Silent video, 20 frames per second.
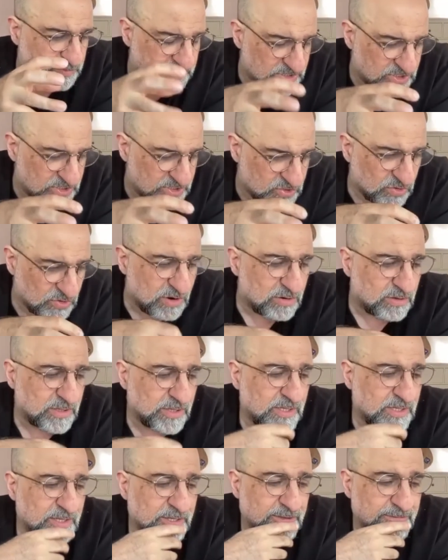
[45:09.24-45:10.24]
be
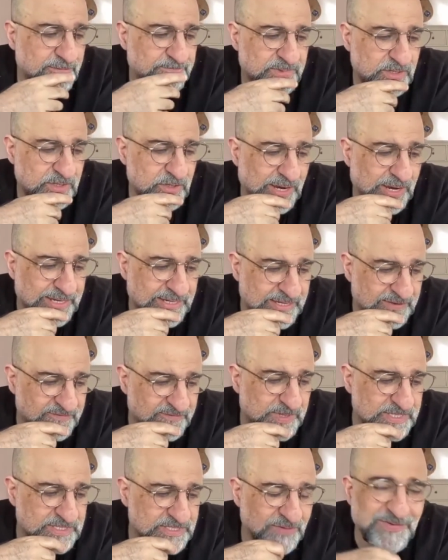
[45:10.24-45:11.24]
strong. You know, I
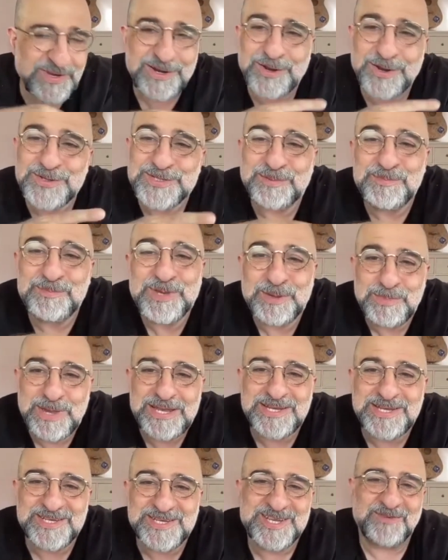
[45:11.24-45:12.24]
give myself, I know some
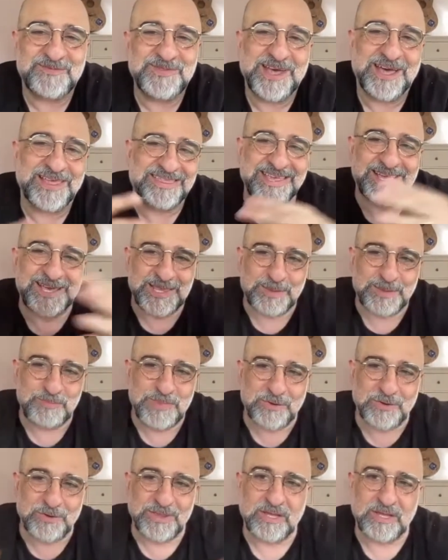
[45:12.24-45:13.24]
comedians have that thing in the mirror that